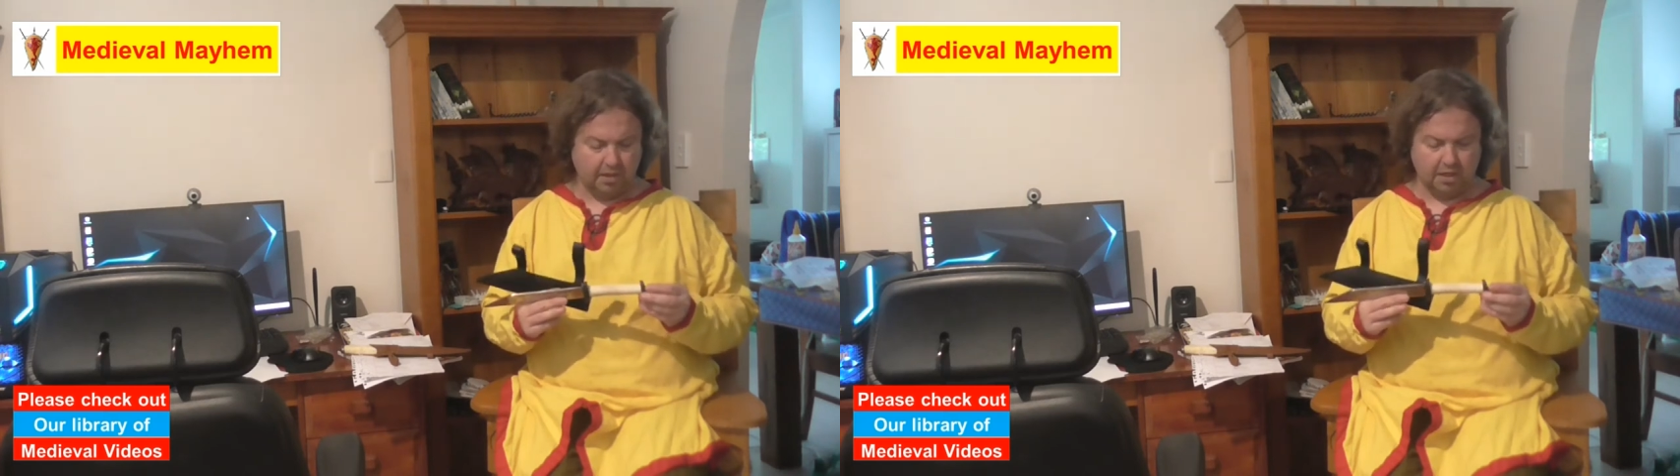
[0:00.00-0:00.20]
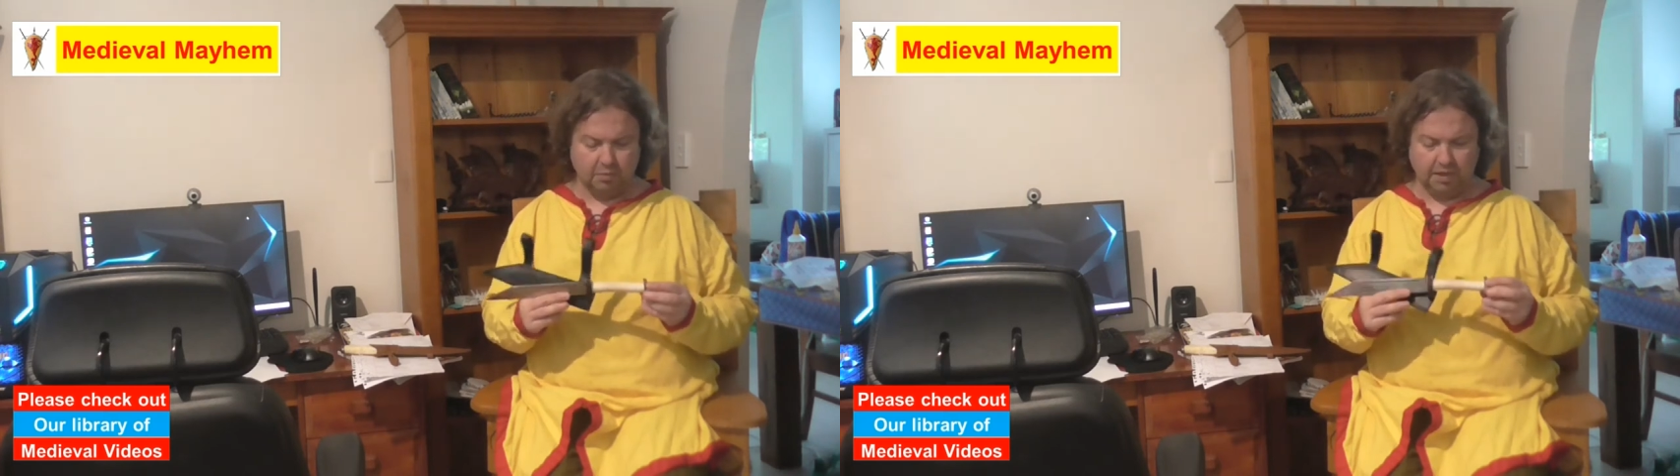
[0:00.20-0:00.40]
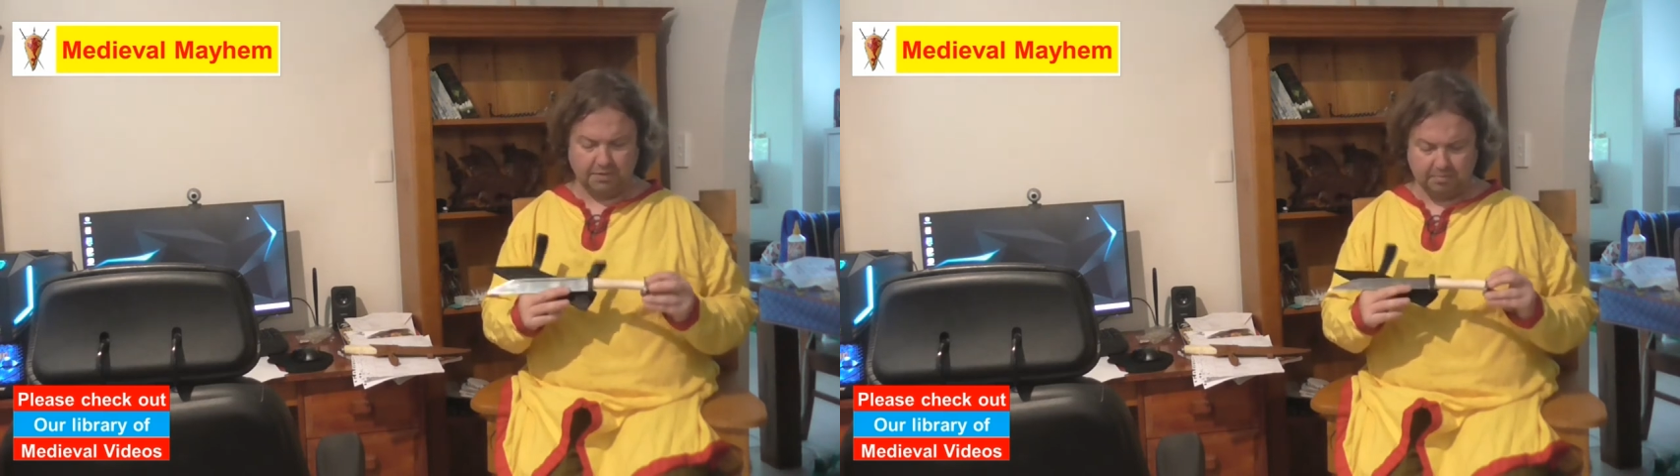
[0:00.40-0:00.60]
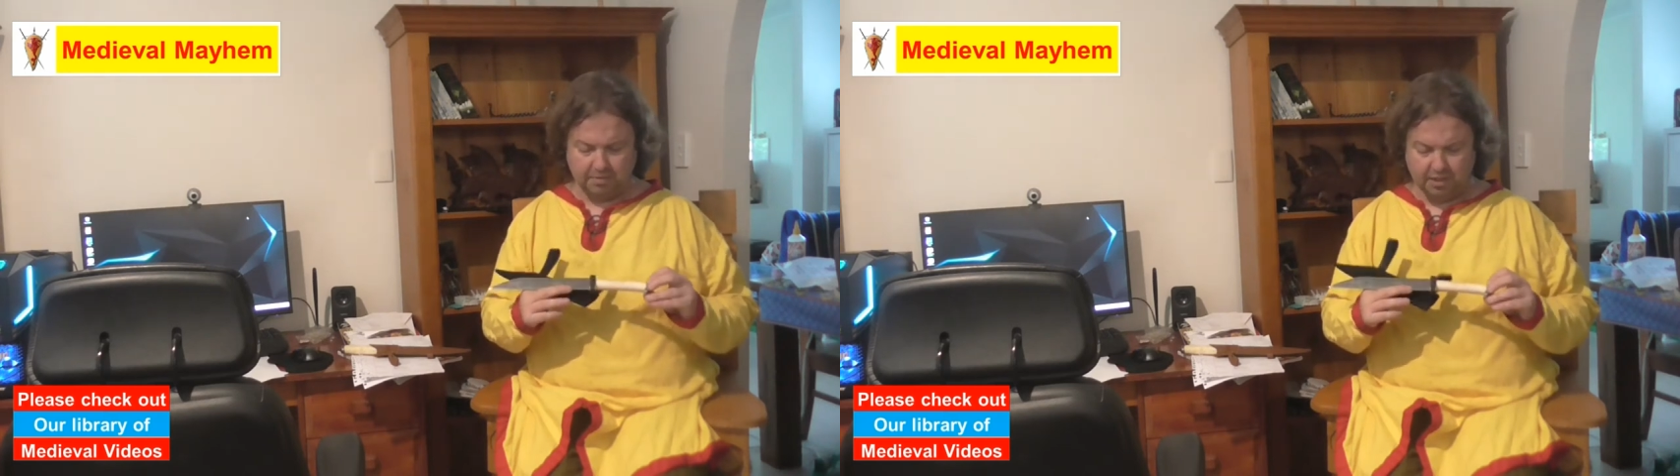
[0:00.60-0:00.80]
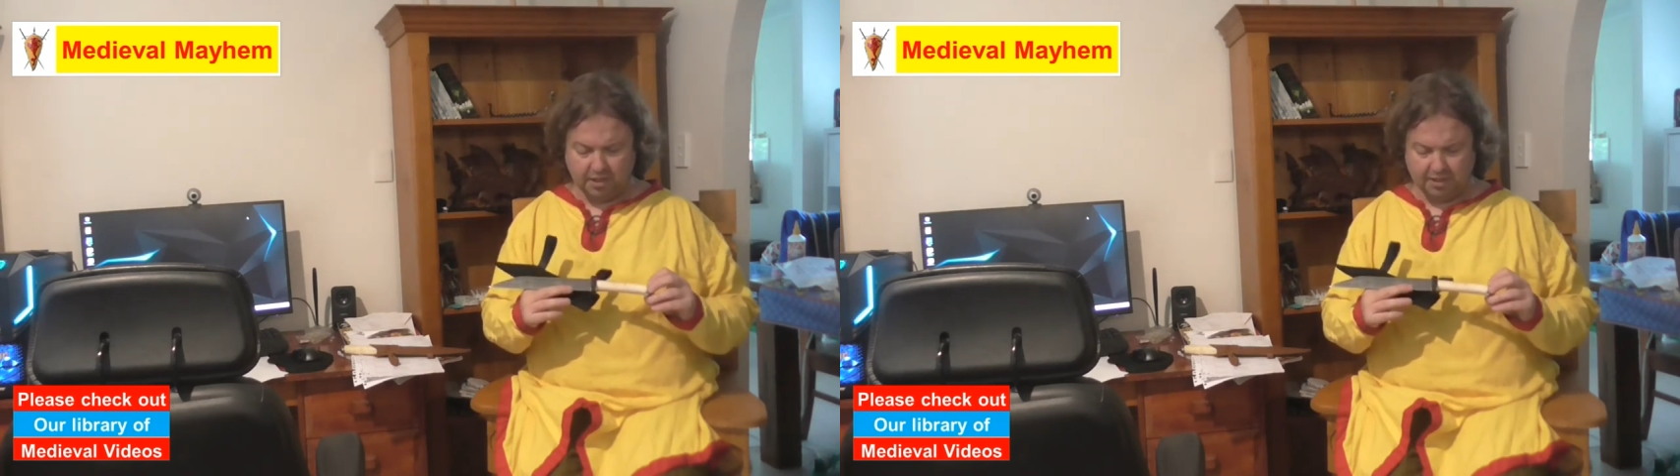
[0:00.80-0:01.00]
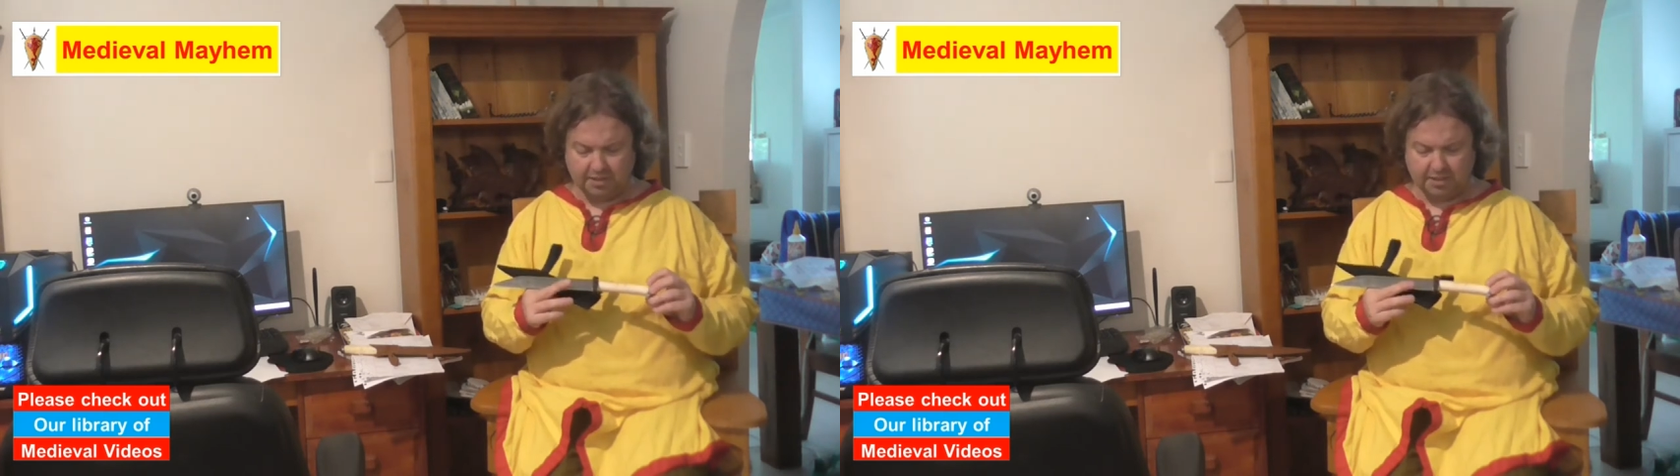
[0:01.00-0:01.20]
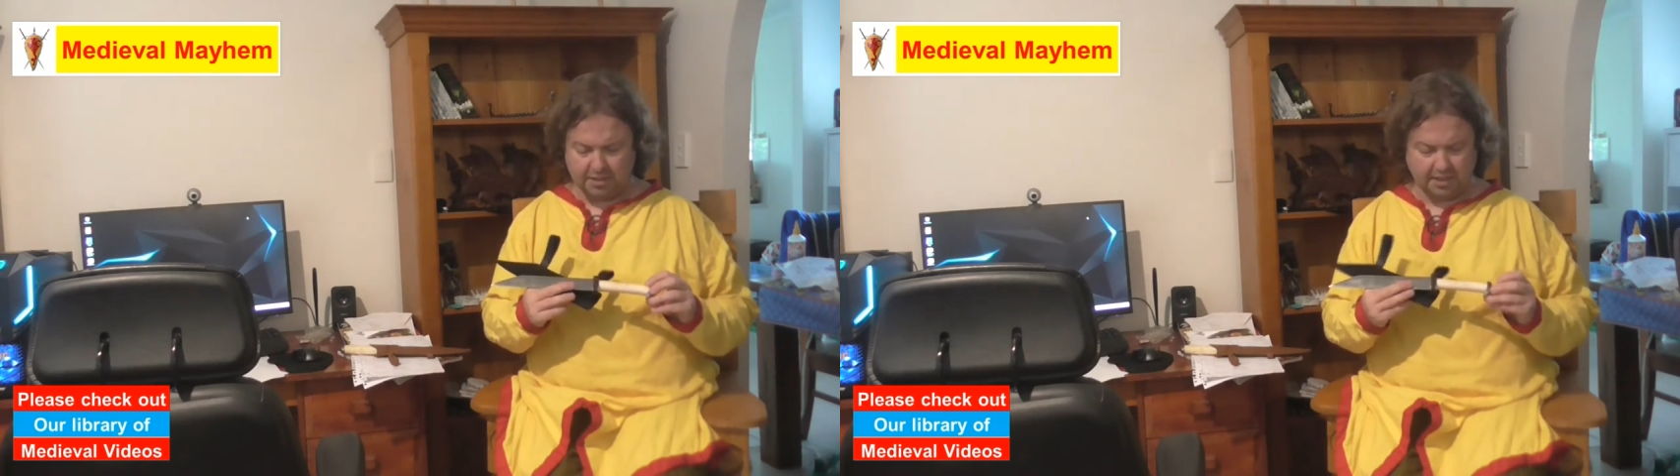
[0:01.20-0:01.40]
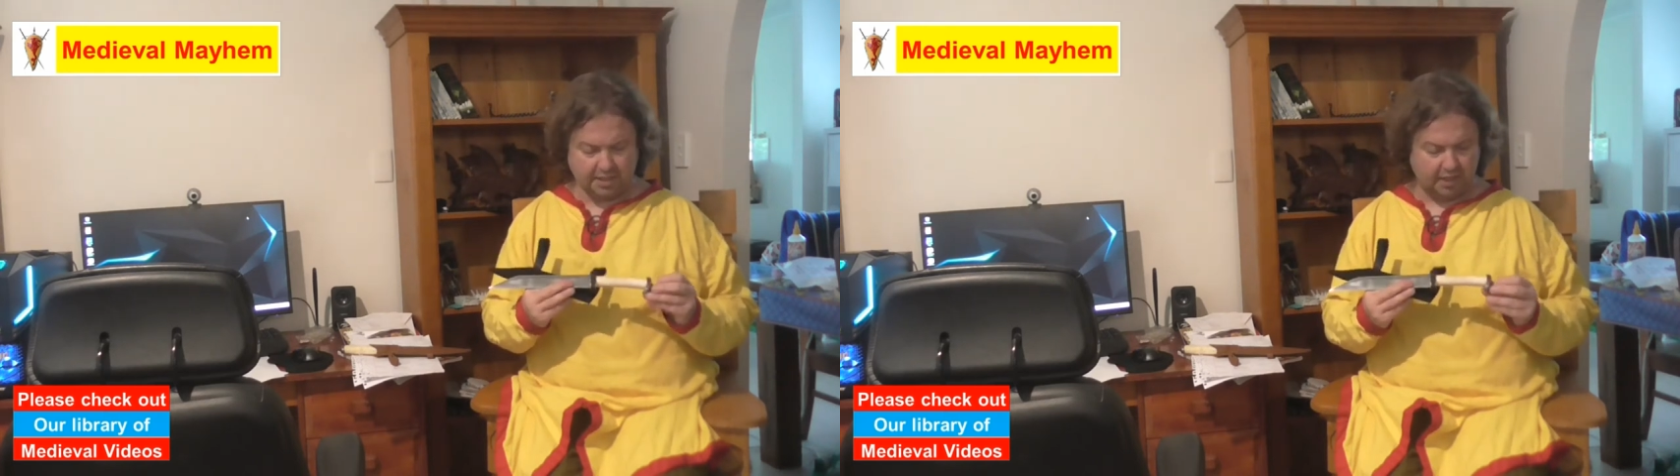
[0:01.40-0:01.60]
Uh, we have some nice
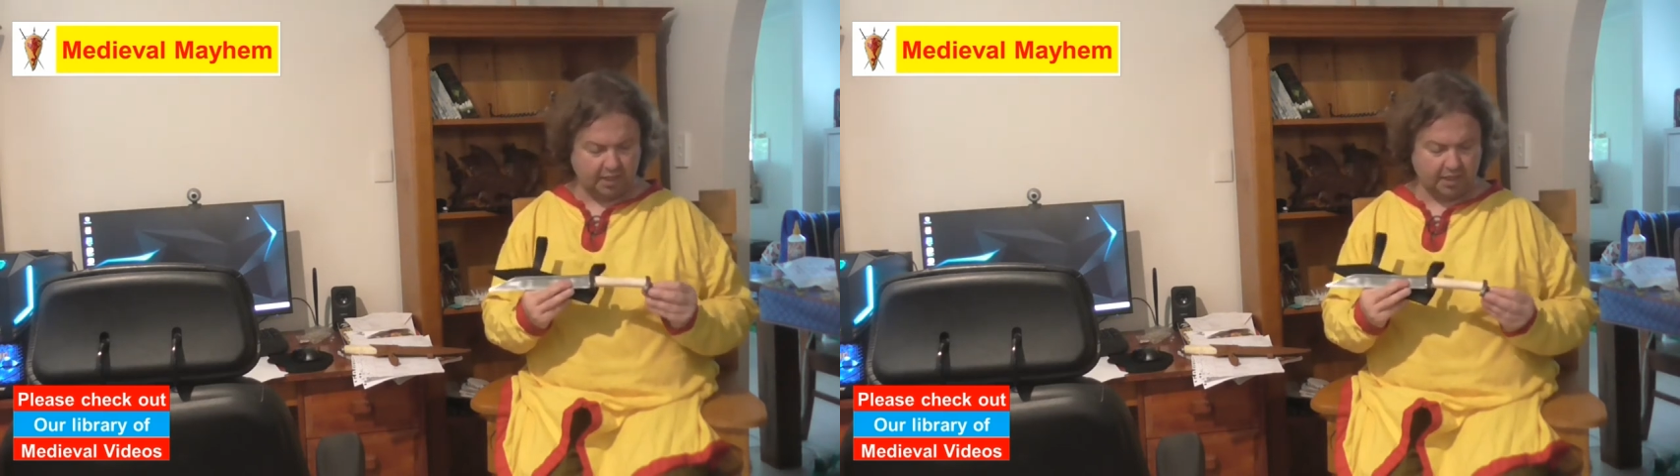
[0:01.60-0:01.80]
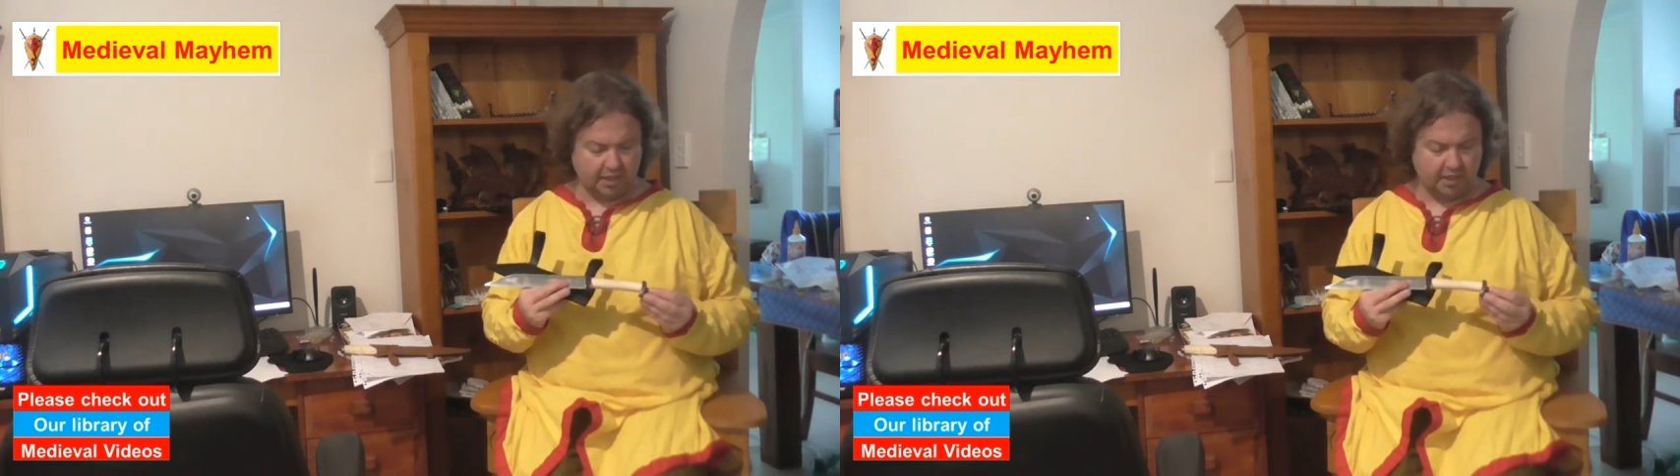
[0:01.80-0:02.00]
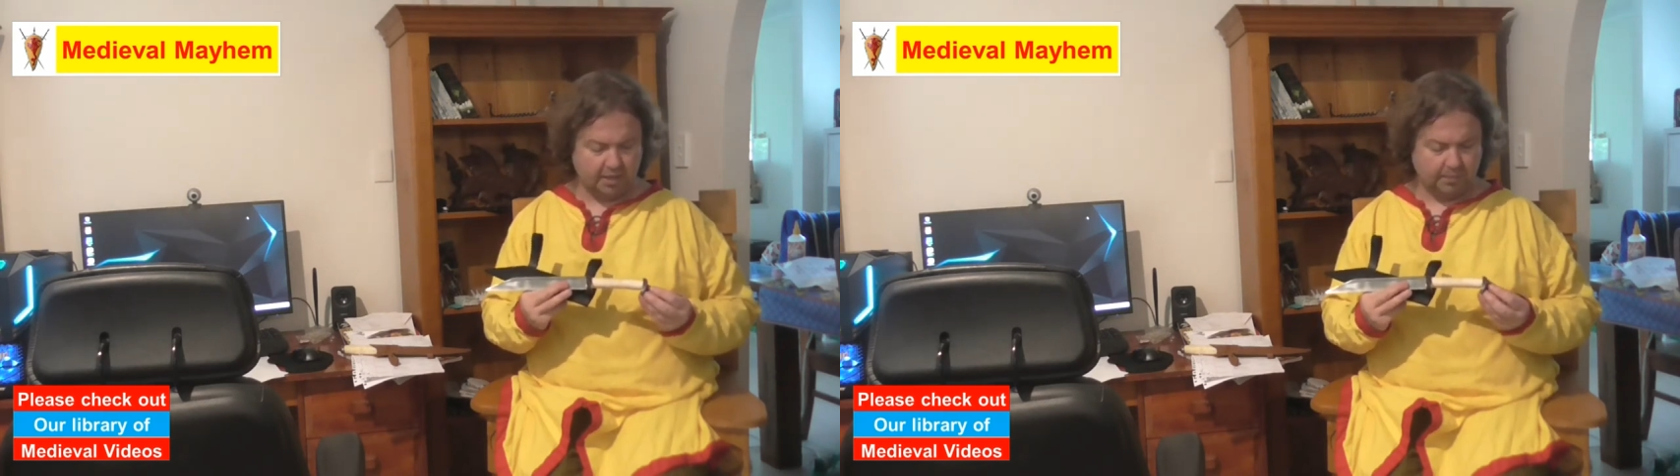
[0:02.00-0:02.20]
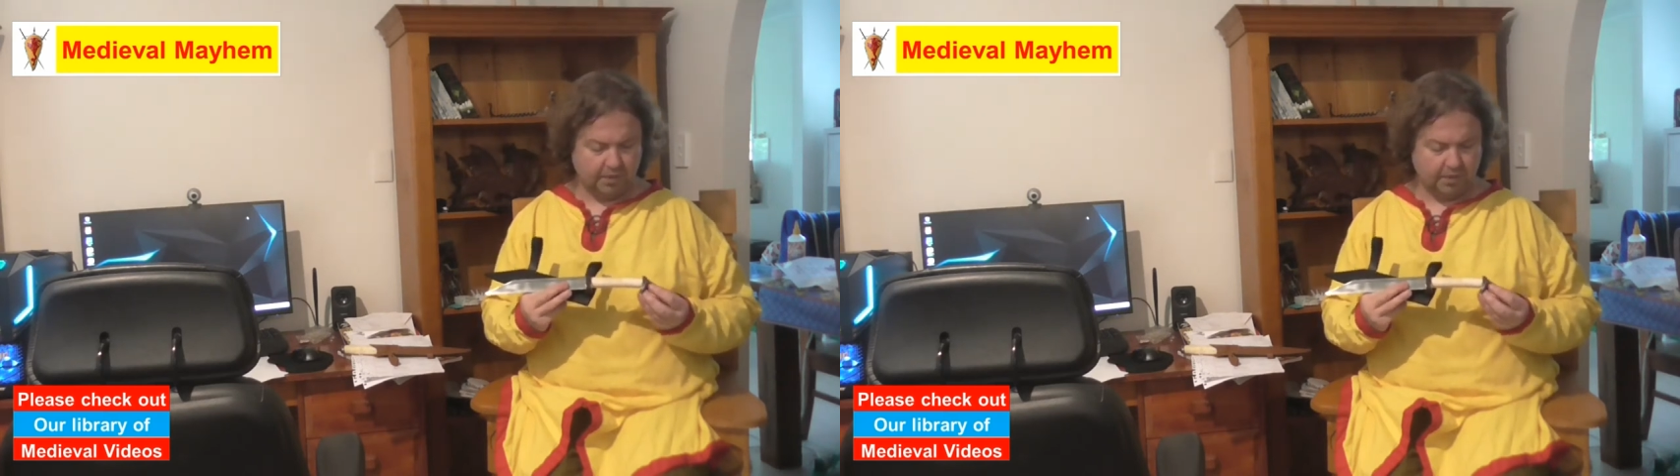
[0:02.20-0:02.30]
detailing